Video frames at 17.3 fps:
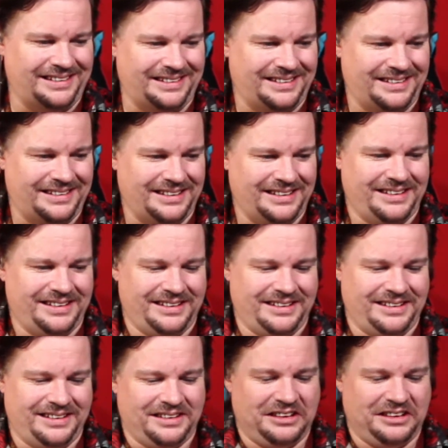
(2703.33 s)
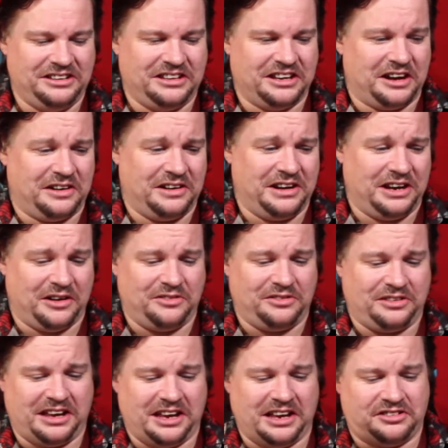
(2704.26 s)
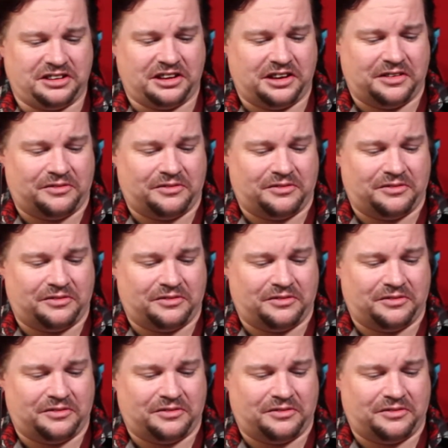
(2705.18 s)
She only knows kiss her